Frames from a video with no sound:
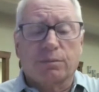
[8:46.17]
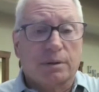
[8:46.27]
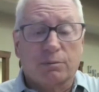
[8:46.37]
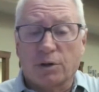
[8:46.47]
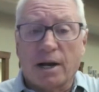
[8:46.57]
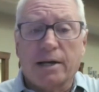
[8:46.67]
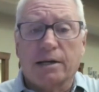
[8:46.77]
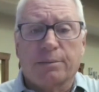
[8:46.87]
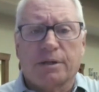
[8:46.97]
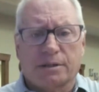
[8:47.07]
like where I
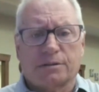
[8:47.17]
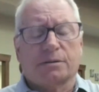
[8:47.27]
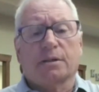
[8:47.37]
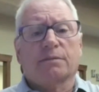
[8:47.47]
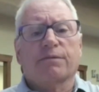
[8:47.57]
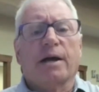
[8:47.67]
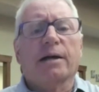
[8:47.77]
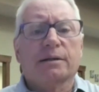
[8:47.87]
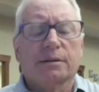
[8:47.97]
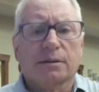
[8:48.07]
am, it is, in
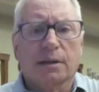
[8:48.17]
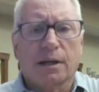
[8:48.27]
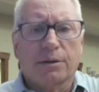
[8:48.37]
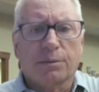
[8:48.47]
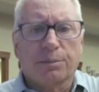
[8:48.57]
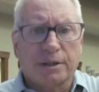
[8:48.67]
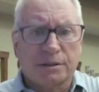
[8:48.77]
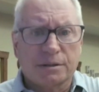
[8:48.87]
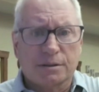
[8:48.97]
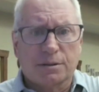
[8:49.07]
fact, and I know
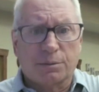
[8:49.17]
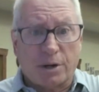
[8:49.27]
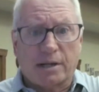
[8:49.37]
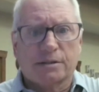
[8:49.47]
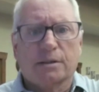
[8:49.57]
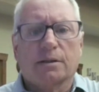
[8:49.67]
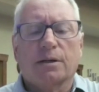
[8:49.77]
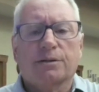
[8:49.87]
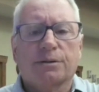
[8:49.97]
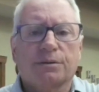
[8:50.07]
places in Nebraska
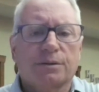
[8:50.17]
are too.